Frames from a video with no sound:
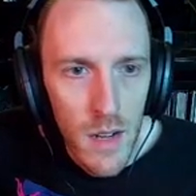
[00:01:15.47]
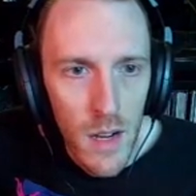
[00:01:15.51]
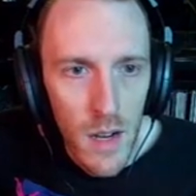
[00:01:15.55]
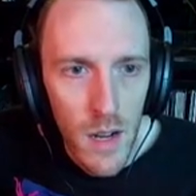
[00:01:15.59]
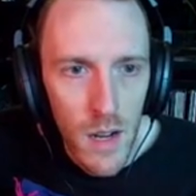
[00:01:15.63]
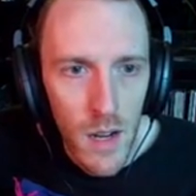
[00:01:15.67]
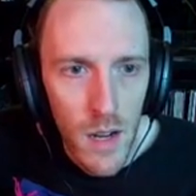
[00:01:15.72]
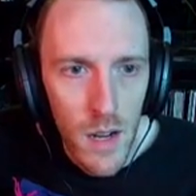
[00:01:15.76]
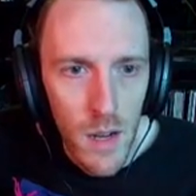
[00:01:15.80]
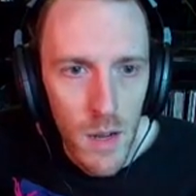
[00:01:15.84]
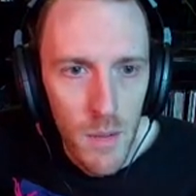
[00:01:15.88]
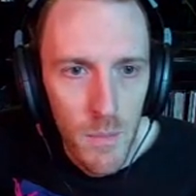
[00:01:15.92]

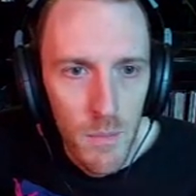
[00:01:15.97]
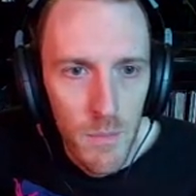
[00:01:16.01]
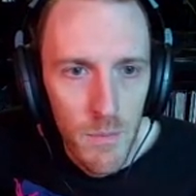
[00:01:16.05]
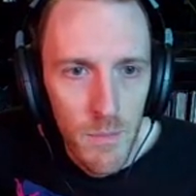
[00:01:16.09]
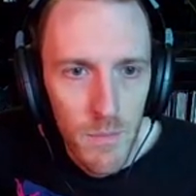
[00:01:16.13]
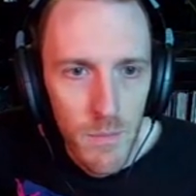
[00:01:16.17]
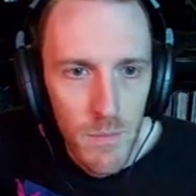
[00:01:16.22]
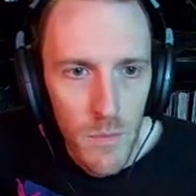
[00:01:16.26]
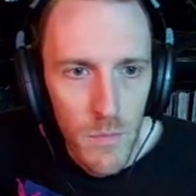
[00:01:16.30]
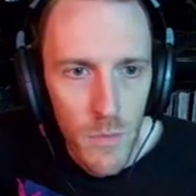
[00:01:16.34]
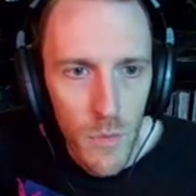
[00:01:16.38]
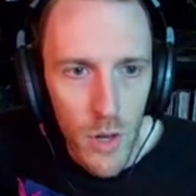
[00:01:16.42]
um,
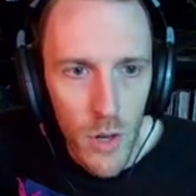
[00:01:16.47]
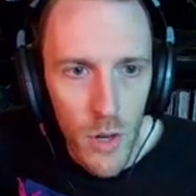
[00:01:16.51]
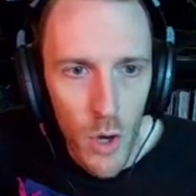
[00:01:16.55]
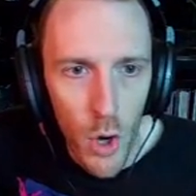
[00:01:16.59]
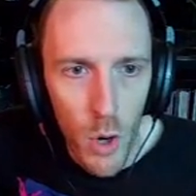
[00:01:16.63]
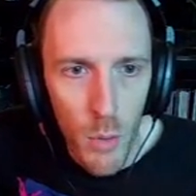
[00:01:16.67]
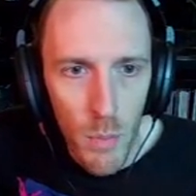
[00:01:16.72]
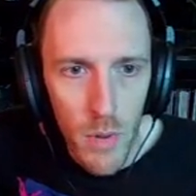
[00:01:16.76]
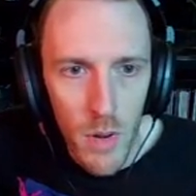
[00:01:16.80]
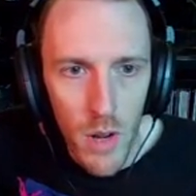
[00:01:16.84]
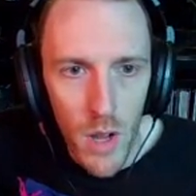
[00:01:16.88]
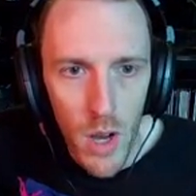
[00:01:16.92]
we're going to
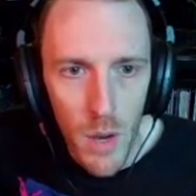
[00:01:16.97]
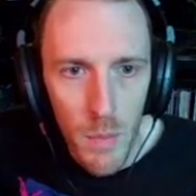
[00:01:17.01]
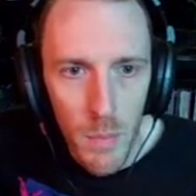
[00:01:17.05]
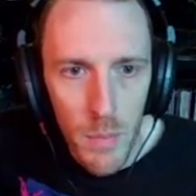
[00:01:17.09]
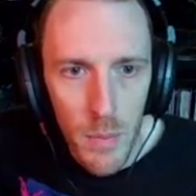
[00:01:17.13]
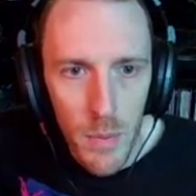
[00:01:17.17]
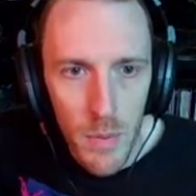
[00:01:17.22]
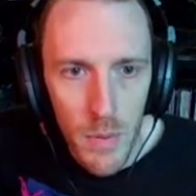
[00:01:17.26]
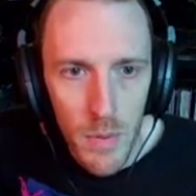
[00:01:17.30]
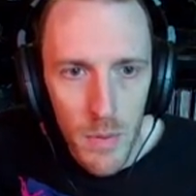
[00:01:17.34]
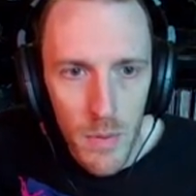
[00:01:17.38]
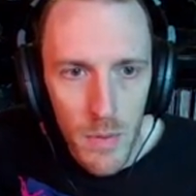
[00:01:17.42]
open up
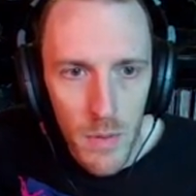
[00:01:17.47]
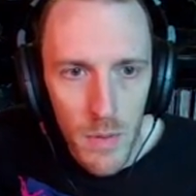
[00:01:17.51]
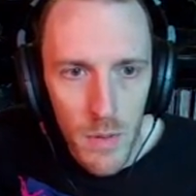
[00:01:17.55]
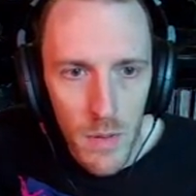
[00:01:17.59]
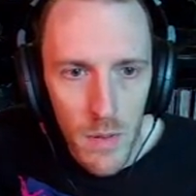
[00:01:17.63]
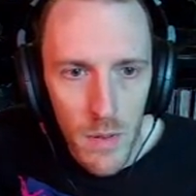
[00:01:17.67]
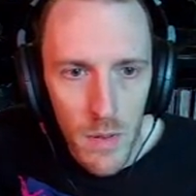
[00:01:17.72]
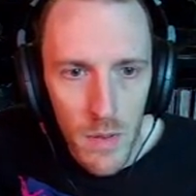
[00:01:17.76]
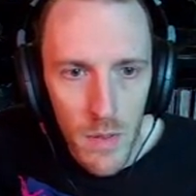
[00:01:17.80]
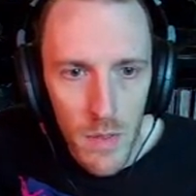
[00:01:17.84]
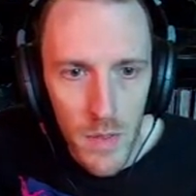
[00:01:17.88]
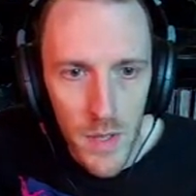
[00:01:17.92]

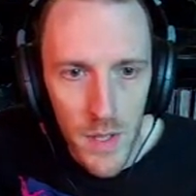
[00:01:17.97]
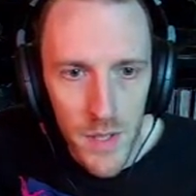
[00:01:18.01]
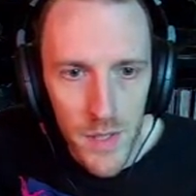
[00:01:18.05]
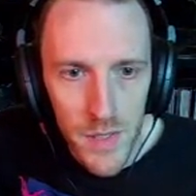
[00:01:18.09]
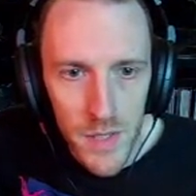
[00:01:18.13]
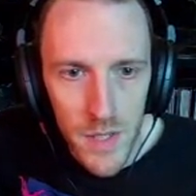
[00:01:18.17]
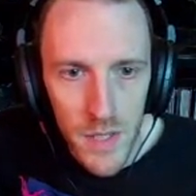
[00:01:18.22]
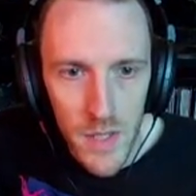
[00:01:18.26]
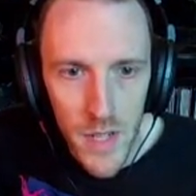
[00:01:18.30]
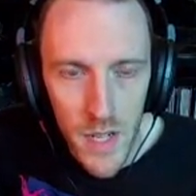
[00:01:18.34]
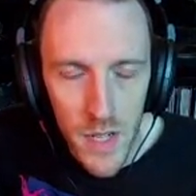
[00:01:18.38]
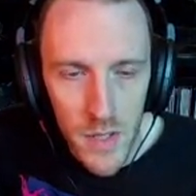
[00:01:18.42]
this
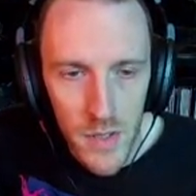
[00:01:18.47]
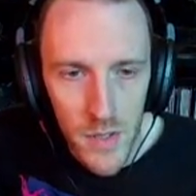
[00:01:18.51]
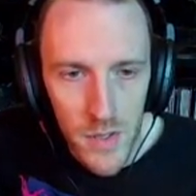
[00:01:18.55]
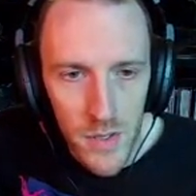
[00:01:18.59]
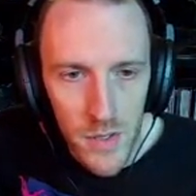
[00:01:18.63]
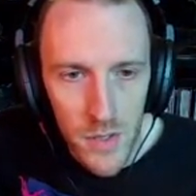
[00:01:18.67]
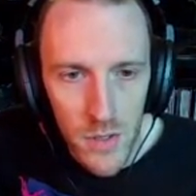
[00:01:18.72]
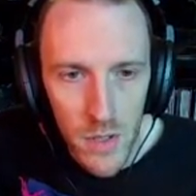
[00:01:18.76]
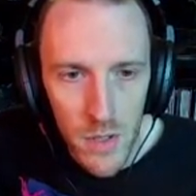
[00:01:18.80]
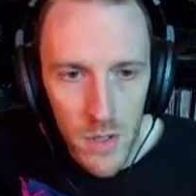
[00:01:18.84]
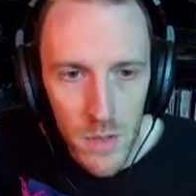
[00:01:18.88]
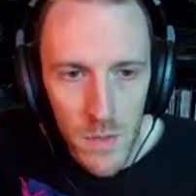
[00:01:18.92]
connect to
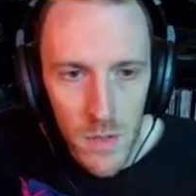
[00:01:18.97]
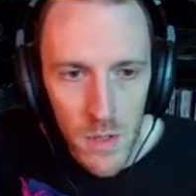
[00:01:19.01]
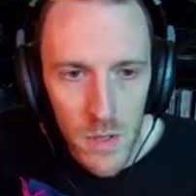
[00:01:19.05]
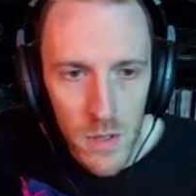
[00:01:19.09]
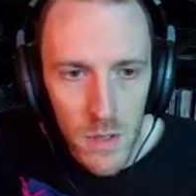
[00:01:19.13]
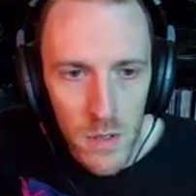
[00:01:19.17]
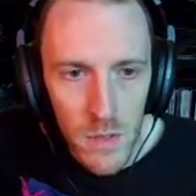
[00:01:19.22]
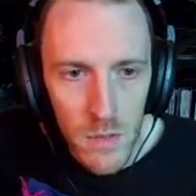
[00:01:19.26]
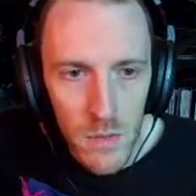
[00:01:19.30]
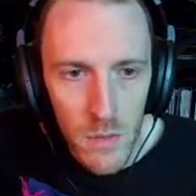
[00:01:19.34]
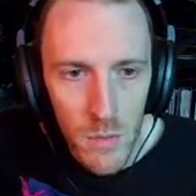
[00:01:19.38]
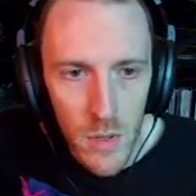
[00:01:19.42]

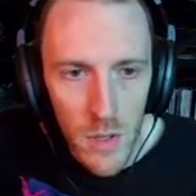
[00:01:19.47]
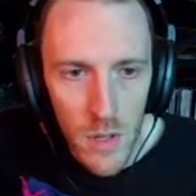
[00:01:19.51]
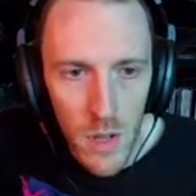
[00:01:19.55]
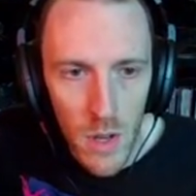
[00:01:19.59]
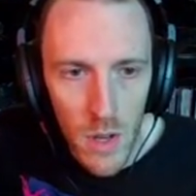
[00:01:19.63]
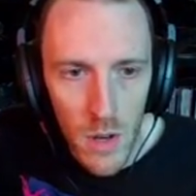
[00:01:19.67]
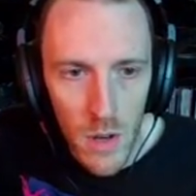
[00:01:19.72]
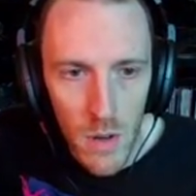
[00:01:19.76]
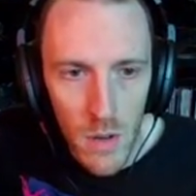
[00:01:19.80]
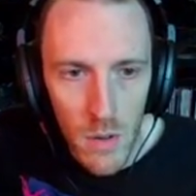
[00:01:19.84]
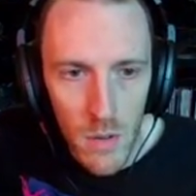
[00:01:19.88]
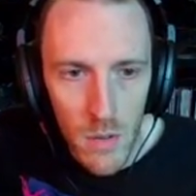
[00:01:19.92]
server
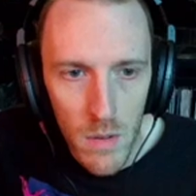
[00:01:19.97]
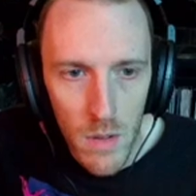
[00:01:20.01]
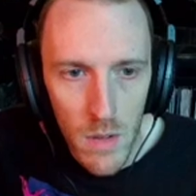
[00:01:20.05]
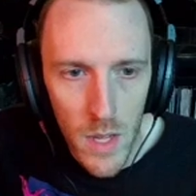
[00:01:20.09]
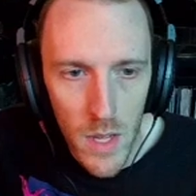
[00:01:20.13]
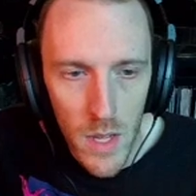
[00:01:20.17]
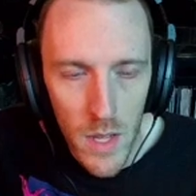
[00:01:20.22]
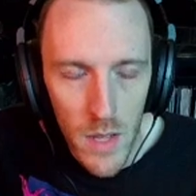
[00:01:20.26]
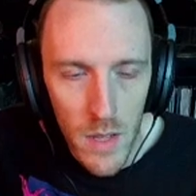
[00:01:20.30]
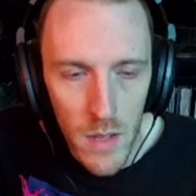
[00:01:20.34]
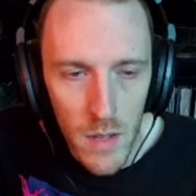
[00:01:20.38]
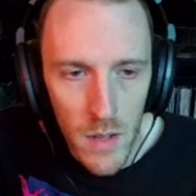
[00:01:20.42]
window
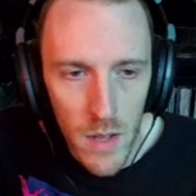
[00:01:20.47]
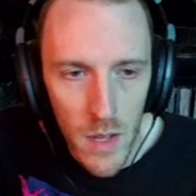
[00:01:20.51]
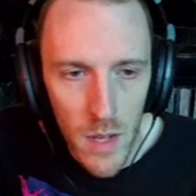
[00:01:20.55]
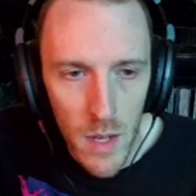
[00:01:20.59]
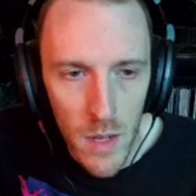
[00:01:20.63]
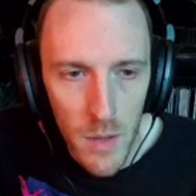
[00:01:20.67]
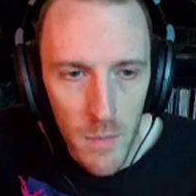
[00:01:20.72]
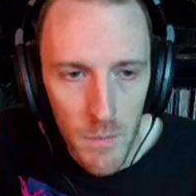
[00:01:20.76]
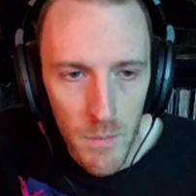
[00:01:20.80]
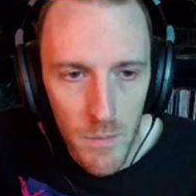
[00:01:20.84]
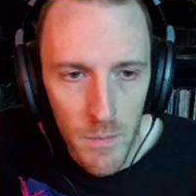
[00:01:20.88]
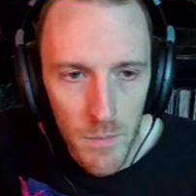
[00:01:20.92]
and
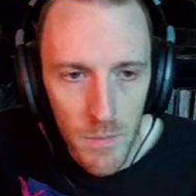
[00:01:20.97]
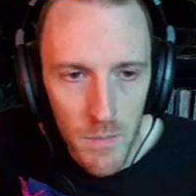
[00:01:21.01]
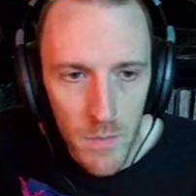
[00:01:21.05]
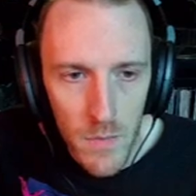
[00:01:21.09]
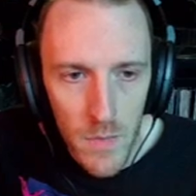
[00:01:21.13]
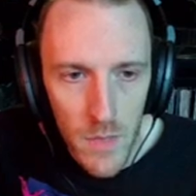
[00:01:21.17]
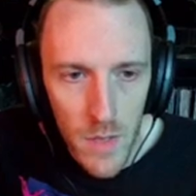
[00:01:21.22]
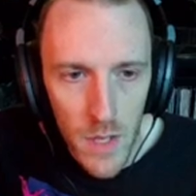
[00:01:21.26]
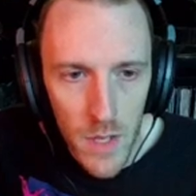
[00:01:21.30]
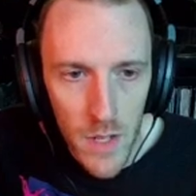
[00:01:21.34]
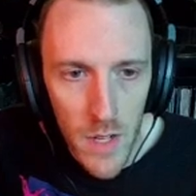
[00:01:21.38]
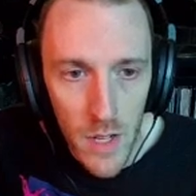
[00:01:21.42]
um,
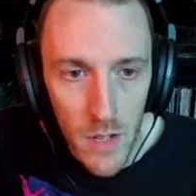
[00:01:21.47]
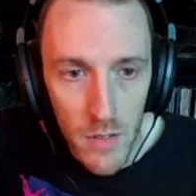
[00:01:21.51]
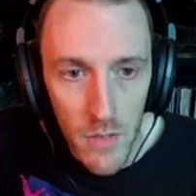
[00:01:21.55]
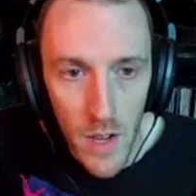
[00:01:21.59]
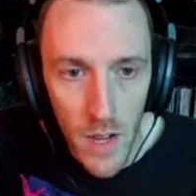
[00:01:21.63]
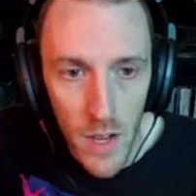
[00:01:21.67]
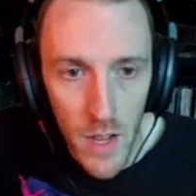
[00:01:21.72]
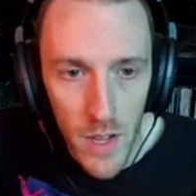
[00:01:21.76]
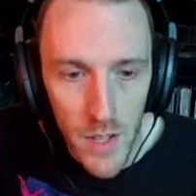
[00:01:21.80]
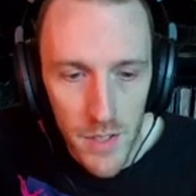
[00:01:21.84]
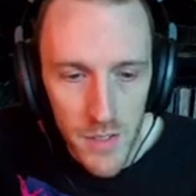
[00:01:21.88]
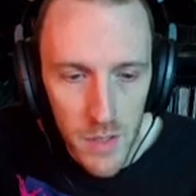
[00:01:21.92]
connect
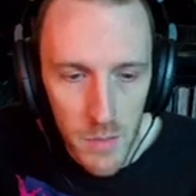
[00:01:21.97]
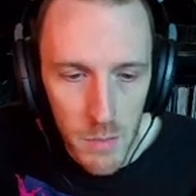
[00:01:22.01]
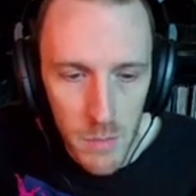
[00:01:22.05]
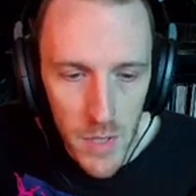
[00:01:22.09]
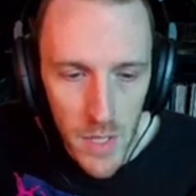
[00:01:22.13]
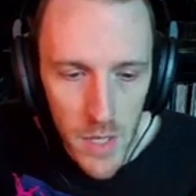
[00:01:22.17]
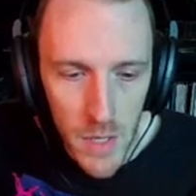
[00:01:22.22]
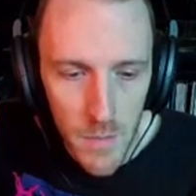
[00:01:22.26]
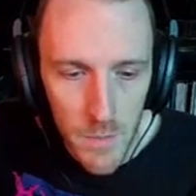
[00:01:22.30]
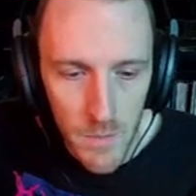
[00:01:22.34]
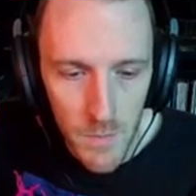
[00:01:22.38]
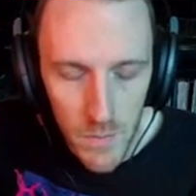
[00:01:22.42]
via S M
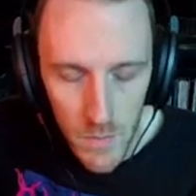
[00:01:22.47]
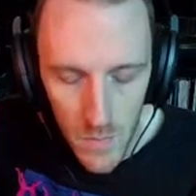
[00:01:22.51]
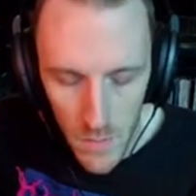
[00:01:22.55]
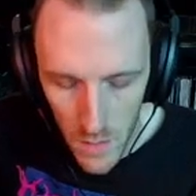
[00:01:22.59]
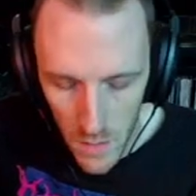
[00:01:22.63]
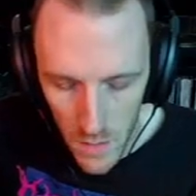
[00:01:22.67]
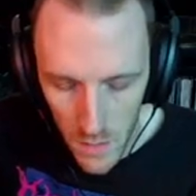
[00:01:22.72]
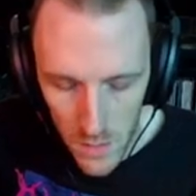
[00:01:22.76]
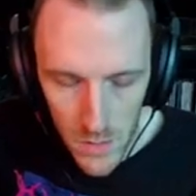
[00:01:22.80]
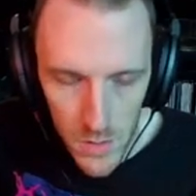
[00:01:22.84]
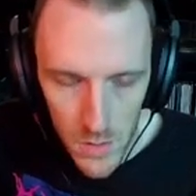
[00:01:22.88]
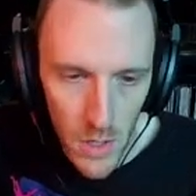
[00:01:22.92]
B.
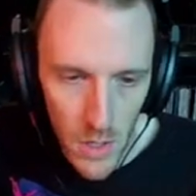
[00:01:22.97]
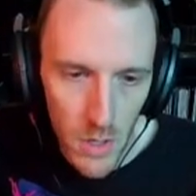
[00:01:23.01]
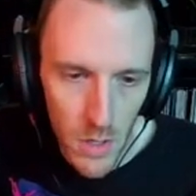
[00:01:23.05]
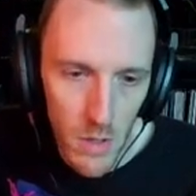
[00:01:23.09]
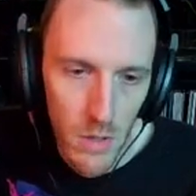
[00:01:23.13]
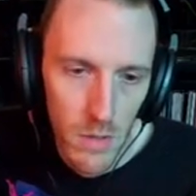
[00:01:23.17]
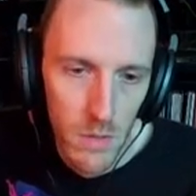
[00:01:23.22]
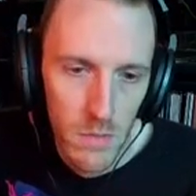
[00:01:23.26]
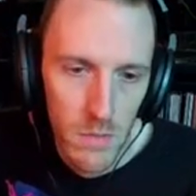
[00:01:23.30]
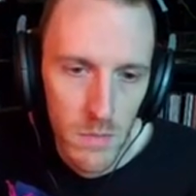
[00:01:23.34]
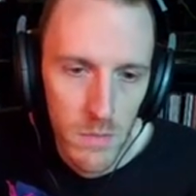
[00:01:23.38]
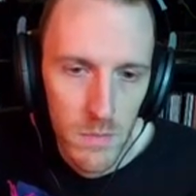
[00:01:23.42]

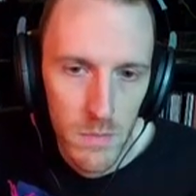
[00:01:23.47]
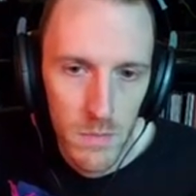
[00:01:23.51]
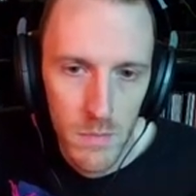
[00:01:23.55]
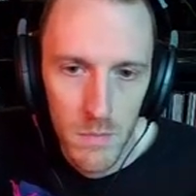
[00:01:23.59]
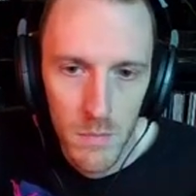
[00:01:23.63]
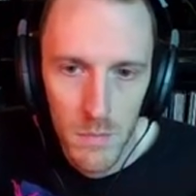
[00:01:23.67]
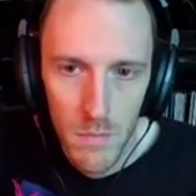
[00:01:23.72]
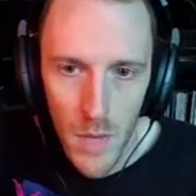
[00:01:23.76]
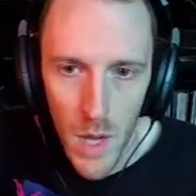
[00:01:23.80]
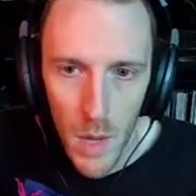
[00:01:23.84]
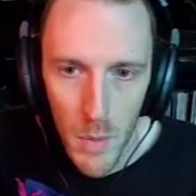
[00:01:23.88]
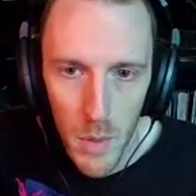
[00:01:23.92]
So
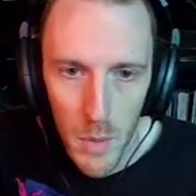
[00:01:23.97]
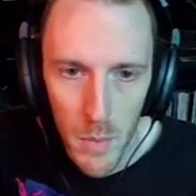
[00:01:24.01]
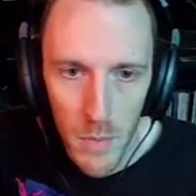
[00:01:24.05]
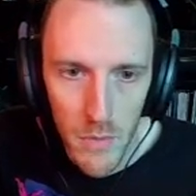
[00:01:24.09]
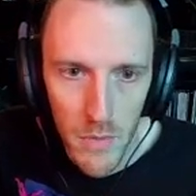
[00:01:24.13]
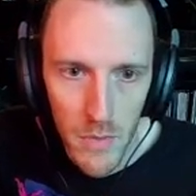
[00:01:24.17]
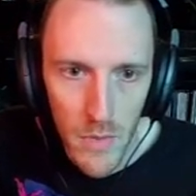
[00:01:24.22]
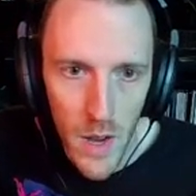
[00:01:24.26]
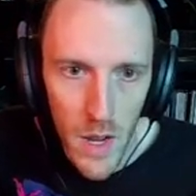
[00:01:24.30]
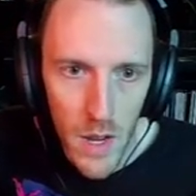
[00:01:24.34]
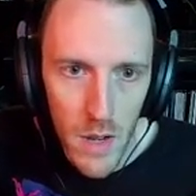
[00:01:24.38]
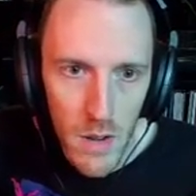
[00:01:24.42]
pop up in
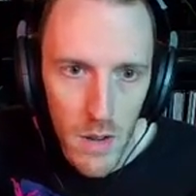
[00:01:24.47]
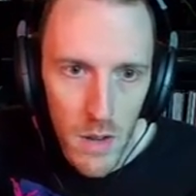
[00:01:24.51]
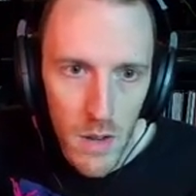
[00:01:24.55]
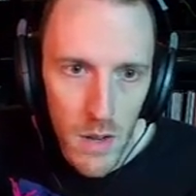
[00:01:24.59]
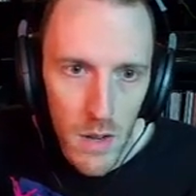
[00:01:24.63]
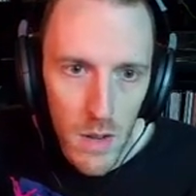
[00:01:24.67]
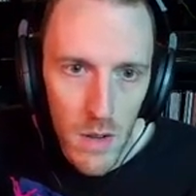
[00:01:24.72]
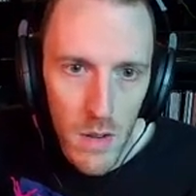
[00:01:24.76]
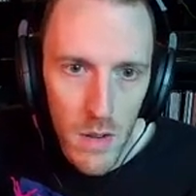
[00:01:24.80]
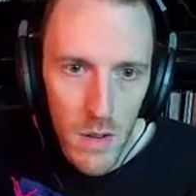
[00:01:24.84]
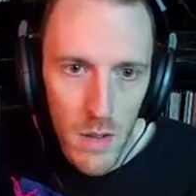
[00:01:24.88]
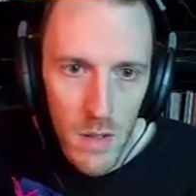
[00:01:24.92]

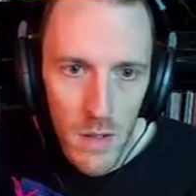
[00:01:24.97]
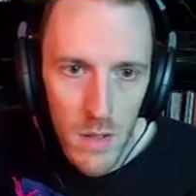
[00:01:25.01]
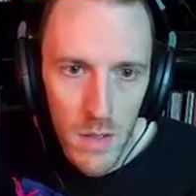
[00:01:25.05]
Finder,